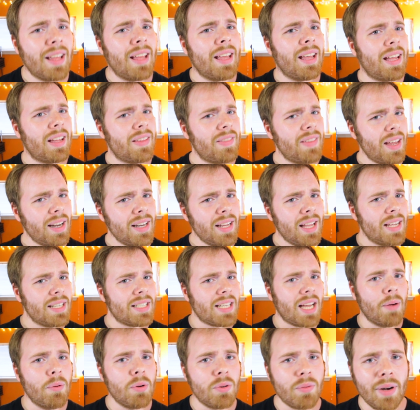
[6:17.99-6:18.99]
In that case,
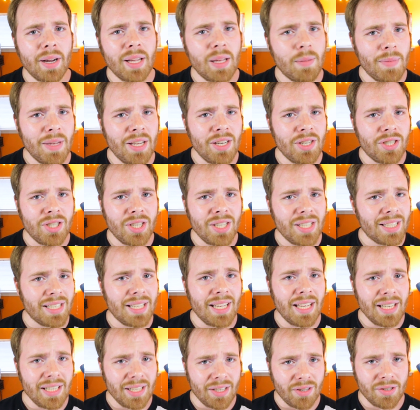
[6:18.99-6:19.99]
I would recommend just
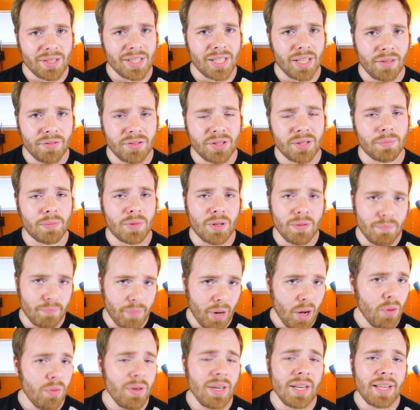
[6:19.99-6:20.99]
getting yourself some
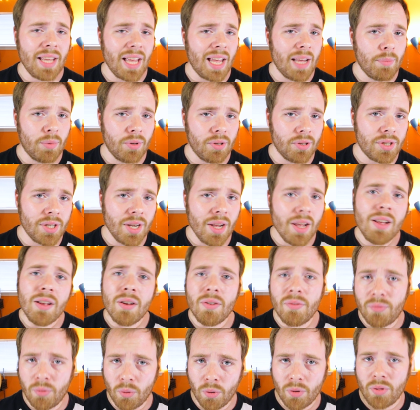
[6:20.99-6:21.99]
component cables
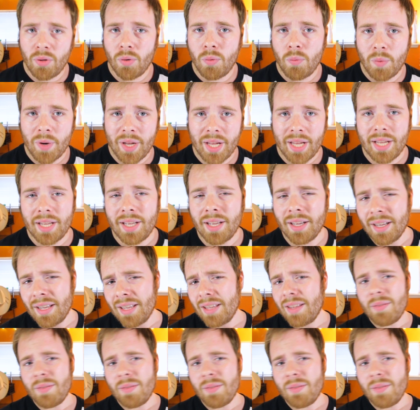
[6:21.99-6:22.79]
for the Wii.